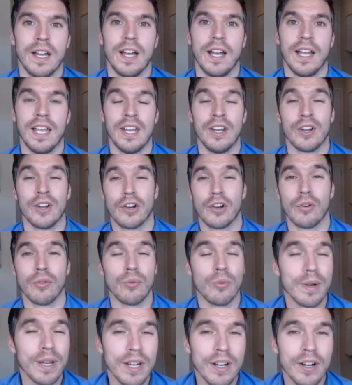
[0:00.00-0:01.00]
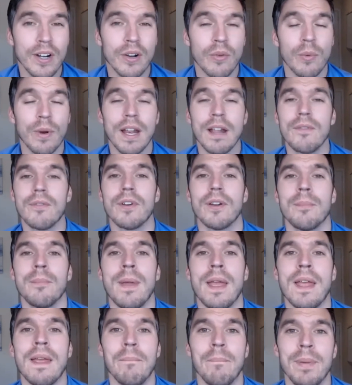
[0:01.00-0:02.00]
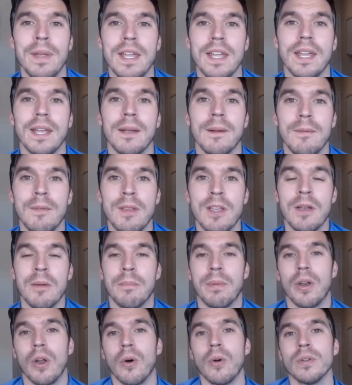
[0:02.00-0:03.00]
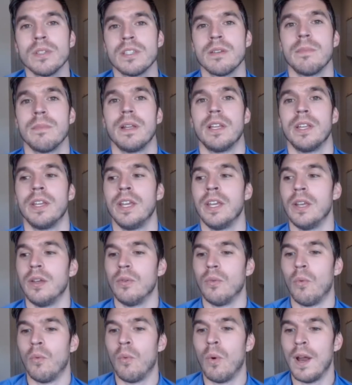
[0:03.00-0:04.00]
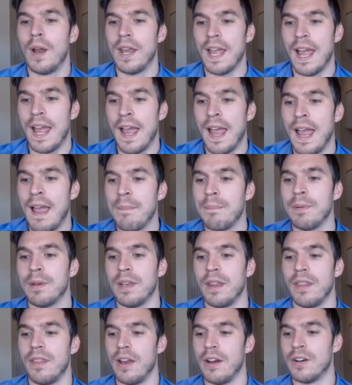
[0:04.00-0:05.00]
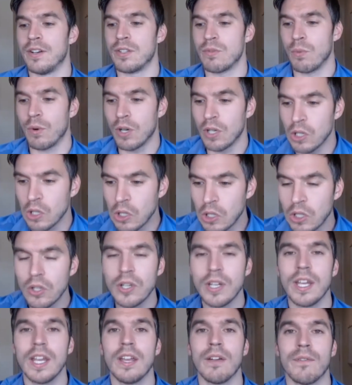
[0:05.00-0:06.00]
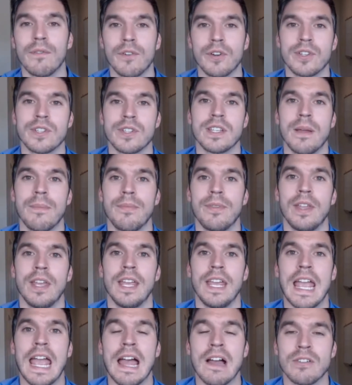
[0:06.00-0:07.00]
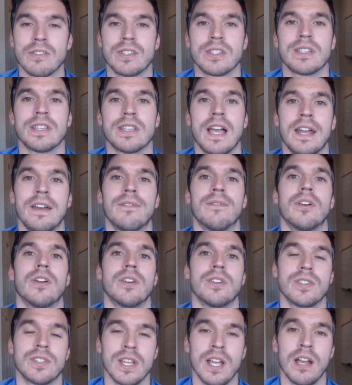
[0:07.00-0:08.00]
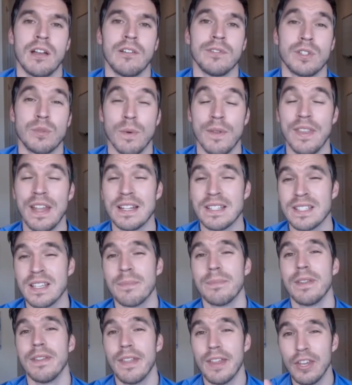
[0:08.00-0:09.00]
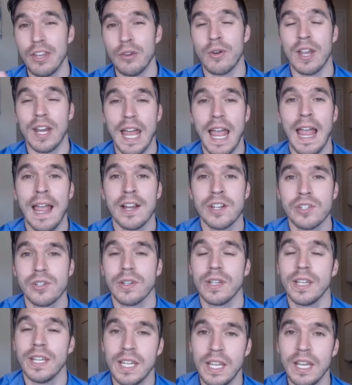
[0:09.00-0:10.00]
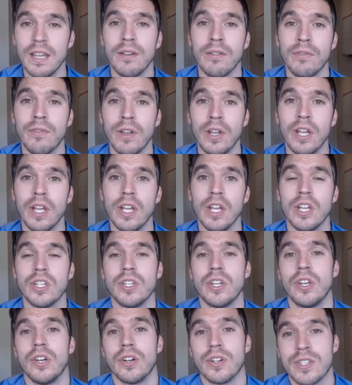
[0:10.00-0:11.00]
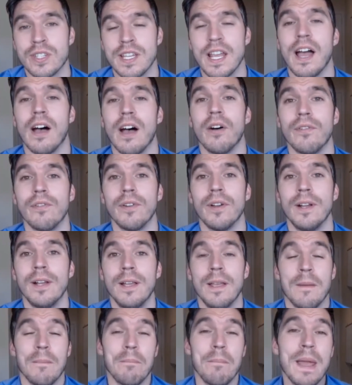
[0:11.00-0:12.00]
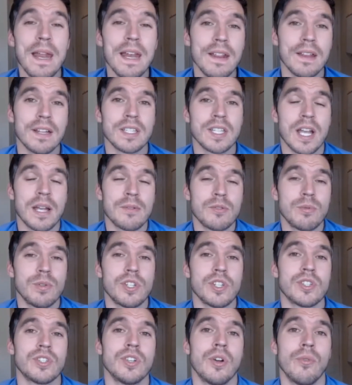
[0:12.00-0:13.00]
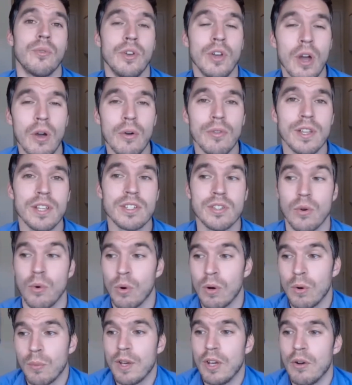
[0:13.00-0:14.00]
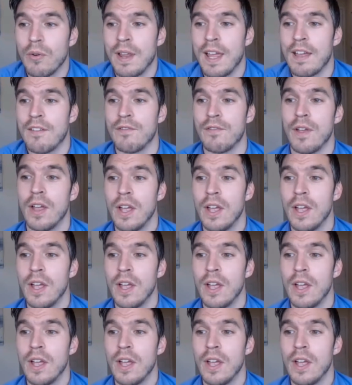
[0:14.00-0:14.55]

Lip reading: in a career, whatever it may be. But ultimately, what happened there is we're looking for something outside of ourselves, when that's something that you can actually give to yourself. Many of the times we just don't know this, or we don't have